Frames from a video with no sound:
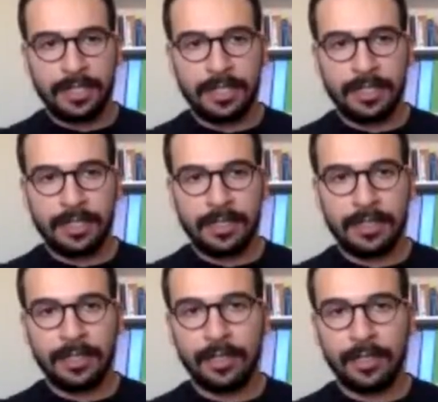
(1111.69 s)

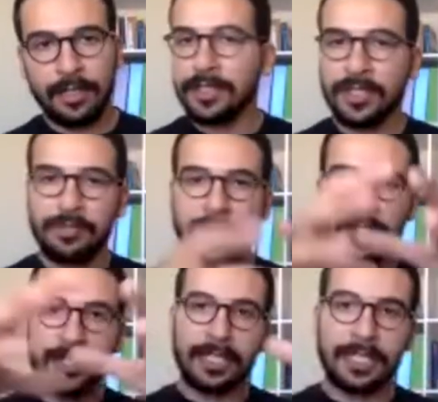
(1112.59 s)
Uh, the global index is
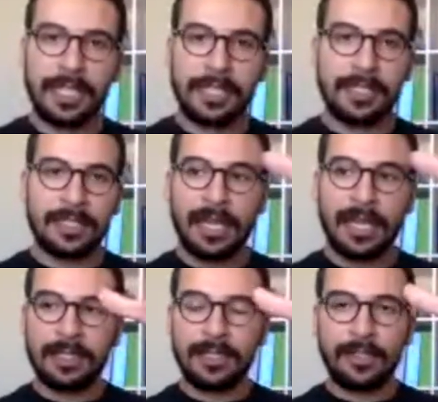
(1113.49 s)
basically
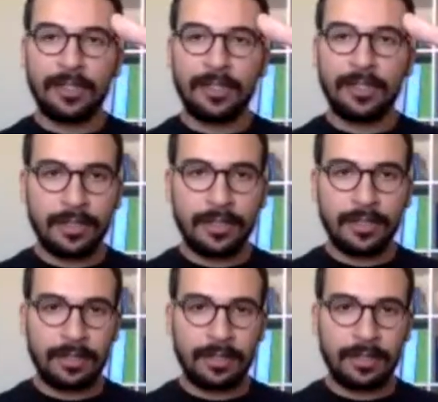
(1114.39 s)
decided, uh,